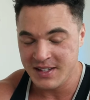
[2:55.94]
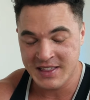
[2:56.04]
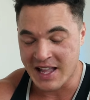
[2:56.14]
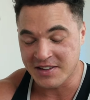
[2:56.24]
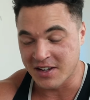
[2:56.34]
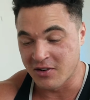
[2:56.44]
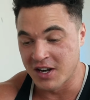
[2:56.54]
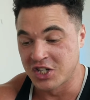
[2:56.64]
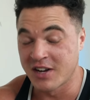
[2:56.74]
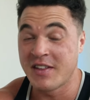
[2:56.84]
that's like
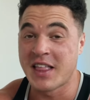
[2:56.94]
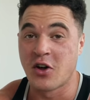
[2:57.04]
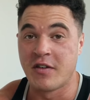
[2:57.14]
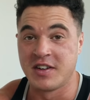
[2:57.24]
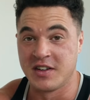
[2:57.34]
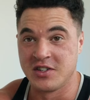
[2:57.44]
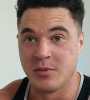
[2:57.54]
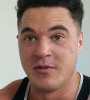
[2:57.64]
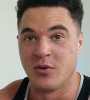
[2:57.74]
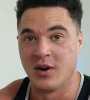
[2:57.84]
crazy shit. I've done that in the off season too
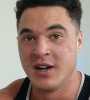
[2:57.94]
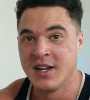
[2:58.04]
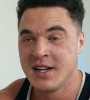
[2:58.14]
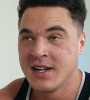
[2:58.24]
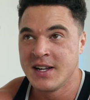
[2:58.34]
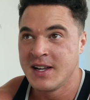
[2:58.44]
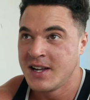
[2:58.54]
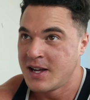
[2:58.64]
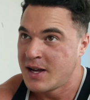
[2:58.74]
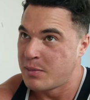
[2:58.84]
before,
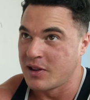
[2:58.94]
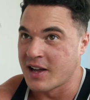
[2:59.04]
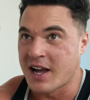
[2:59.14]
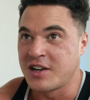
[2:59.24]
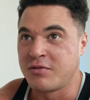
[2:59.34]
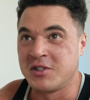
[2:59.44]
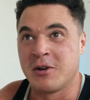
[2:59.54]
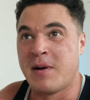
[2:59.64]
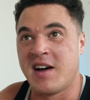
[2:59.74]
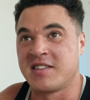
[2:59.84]
but like I just switched
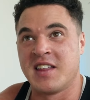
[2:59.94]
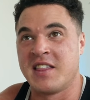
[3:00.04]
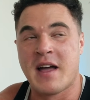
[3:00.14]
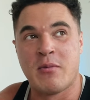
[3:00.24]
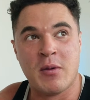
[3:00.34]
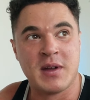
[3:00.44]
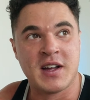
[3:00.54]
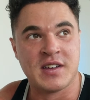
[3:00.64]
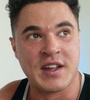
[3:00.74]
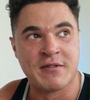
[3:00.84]
to pasta at that point
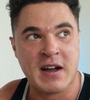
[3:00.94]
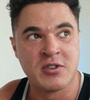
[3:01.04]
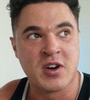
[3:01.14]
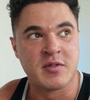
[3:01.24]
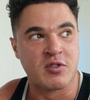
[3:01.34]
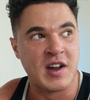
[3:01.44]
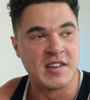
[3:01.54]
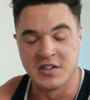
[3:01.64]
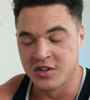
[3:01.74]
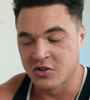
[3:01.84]
because like 500 grams of rice
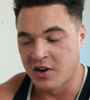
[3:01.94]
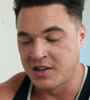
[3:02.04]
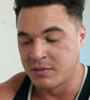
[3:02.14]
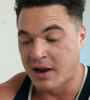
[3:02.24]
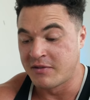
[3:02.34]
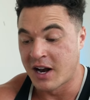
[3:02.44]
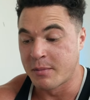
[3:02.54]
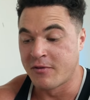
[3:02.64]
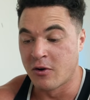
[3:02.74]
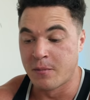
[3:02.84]
is just crazy. But I've done it
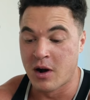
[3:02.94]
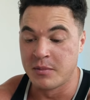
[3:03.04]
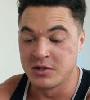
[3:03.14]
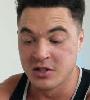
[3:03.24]
before in prep